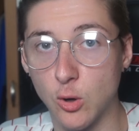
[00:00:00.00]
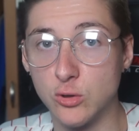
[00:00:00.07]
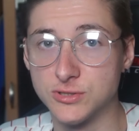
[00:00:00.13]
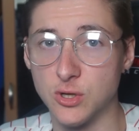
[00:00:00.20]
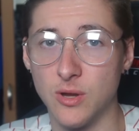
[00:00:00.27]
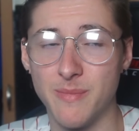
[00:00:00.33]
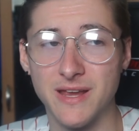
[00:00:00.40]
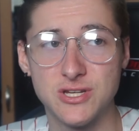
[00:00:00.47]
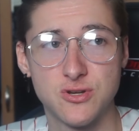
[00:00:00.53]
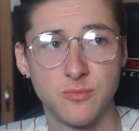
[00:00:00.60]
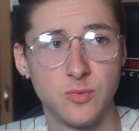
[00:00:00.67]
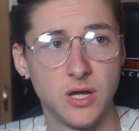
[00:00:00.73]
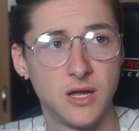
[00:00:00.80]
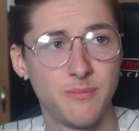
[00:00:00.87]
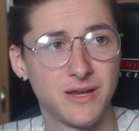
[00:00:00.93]
Also, make
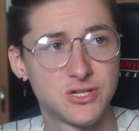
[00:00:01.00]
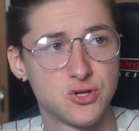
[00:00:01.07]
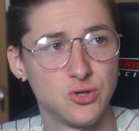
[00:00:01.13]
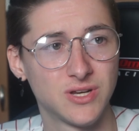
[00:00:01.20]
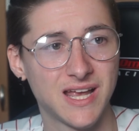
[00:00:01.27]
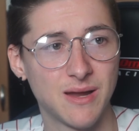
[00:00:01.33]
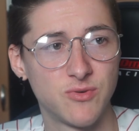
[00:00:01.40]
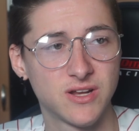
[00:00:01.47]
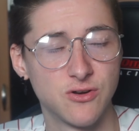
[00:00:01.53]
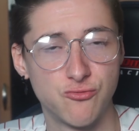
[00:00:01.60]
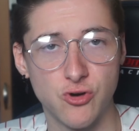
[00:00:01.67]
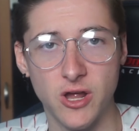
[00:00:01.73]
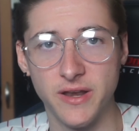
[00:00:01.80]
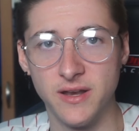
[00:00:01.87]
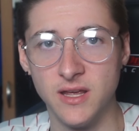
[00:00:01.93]
sure your camera
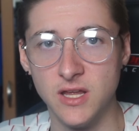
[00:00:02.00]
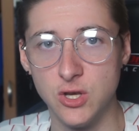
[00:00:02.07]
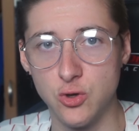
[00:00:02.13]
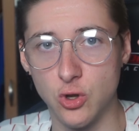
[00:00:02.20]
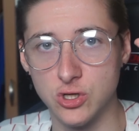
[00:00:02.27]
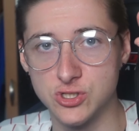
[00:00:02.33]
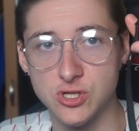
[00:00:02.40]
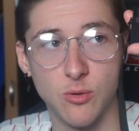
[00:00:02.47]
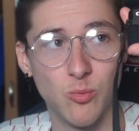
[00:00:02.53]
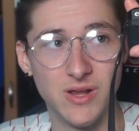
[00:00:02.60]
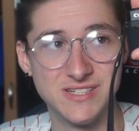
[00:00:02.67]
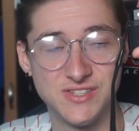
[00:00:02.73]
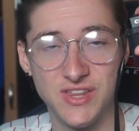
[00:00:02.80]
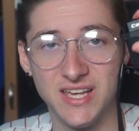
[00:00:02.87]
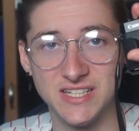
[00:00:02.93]
can run non-stop.
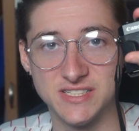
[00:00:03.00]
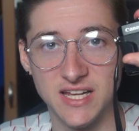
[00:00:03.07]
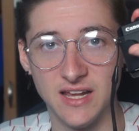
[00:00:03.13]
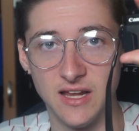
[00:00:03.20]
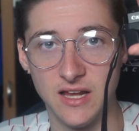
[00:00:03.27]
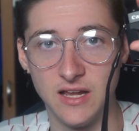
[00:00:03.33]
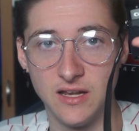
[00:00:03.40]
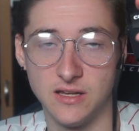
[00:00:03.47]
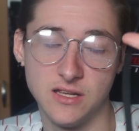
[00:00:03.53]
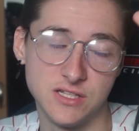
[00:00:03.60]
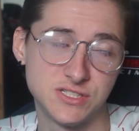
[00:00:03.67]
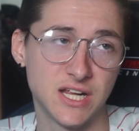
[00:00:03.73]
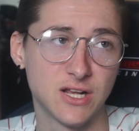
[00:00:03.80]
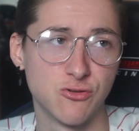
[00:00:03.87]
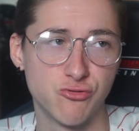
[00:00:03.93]
Whereas this,
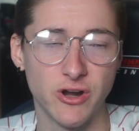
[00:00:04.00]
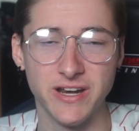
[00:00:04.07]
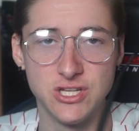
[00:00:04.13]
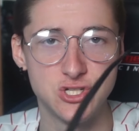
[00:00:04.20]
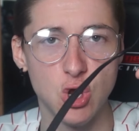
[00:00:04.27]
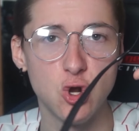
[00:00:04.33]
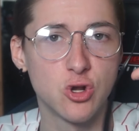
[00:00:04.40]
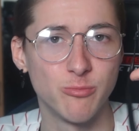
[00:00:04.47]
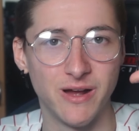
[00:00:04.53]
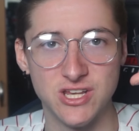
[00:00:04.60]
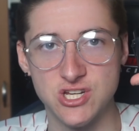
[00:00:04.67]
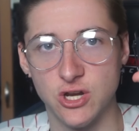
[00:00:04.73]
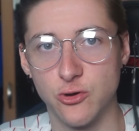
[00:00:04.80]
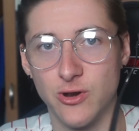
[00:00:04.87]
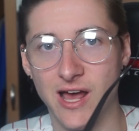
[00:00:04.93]
it's like a running joke on my
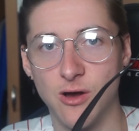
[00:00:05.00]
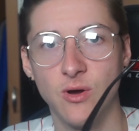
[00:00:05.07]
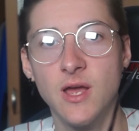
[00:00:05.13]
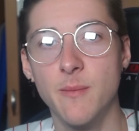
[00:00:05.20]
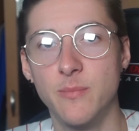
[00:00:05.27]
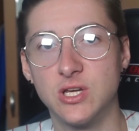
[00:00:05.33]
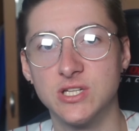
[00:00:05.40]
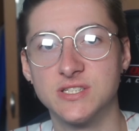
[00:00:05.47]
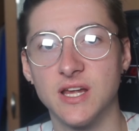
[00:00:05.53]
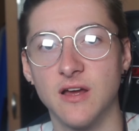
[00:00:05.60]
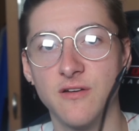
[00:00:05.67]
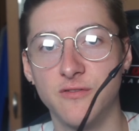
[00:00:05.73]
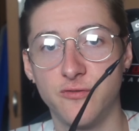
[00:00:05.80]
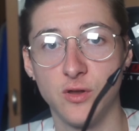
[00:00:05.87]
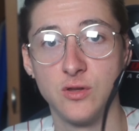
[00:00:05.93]
channel now, because
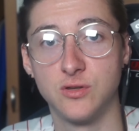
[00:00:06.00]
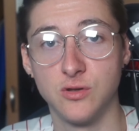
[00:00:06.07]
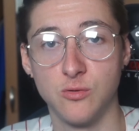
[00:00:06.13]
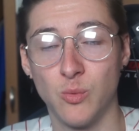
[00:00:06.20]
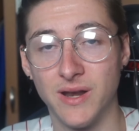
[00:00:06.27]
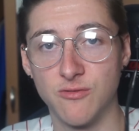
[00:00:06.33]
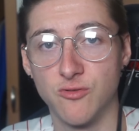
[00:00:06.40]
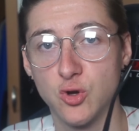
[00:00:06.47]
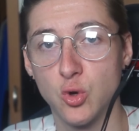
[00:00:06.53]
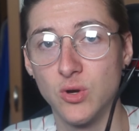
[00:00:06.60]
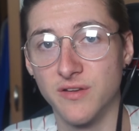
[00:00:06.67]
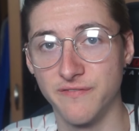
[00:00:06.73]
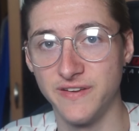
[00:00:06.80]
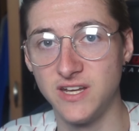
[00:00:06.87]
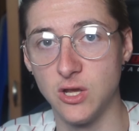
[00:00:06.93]
of when I'm
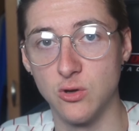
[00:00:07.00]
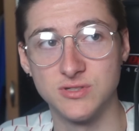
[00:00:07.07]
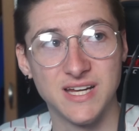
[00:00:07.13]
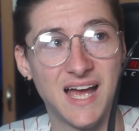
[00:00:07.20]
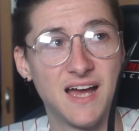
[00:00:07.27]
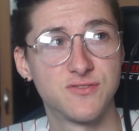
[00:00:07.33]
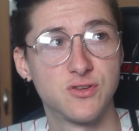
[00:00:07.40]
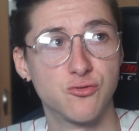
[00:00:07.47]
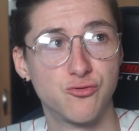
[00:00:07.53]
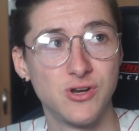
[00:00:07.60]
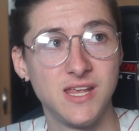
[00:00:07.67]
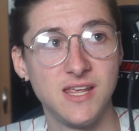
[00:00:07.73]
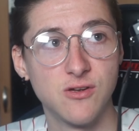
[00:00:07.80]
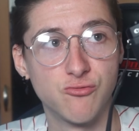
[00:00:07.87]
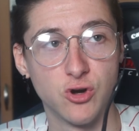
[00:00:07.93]
recording videos, I have to
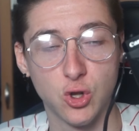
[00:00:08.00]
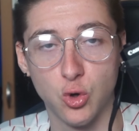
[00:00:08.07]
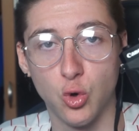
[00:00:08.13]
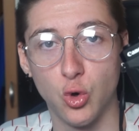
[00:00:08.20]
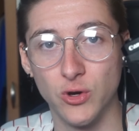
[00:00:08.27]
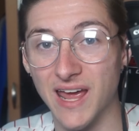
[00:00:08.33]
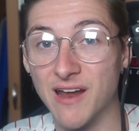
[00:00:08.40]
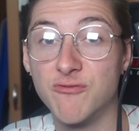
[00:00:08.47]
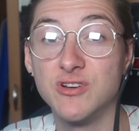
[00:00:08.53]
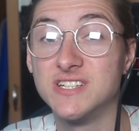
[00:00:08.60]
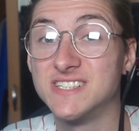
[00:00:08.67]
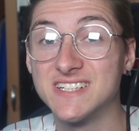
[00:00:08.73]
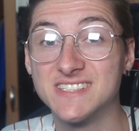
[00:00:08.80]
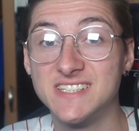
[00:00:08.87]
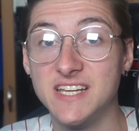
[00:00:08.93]
re-record every
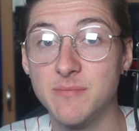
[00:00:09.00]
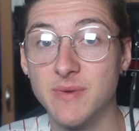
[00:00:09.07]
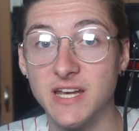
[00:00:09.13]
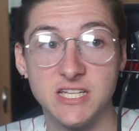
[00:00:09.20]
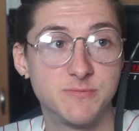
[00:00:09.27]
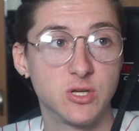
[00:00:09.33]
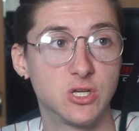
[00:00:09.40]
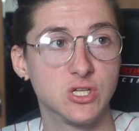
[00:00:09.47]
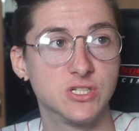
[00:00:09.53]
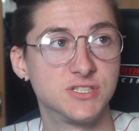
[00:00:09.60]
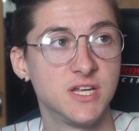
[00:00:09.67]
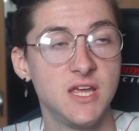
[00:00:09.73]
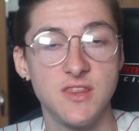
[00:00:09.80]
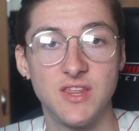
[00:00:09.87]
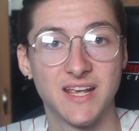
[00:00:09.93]
16 minutes
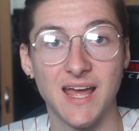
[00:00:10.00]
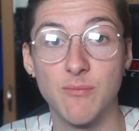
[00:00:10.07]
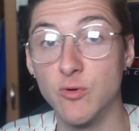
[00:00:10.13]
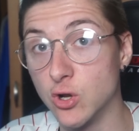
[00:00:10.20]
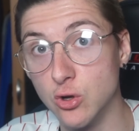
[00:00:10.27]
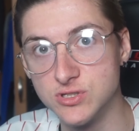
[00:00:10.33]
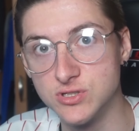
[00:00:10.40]
because the camera